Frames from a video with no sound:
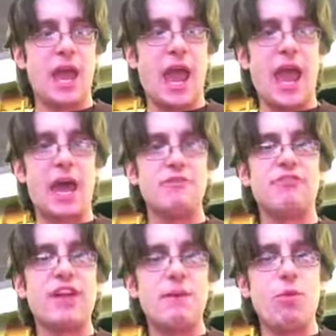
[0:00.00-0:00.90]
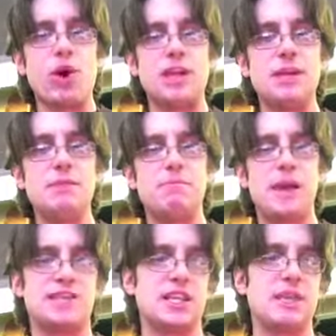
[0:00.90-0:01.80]
and flame working
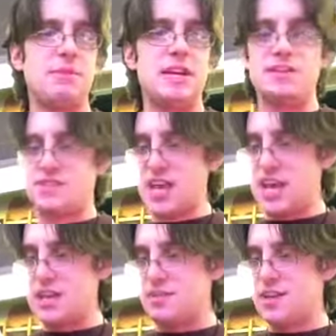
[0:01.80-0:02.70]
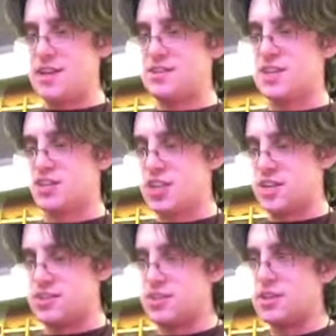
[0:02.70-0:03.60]
basically means taking things such
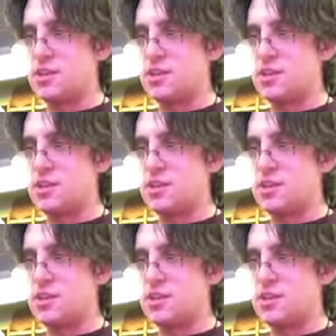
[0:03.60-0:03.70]
as